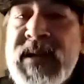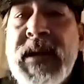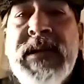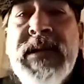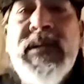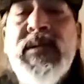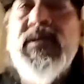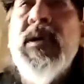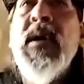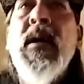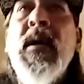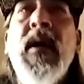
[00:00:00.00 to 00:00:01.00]
you
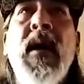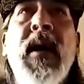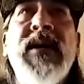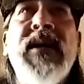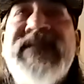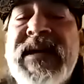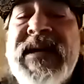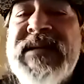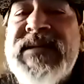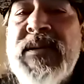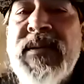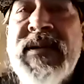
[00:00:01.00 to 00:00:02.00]
say
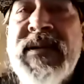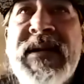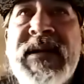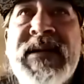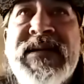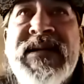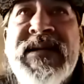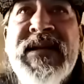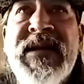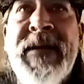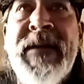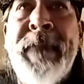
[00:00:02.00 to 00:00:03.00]
certain things to
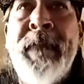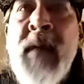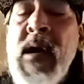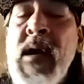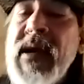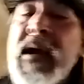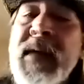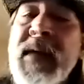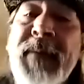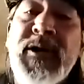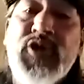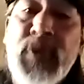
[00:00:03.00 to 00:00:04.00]
them. It can be
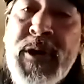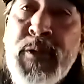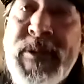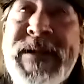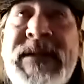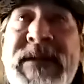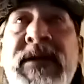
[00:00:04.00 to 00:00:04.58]
triggering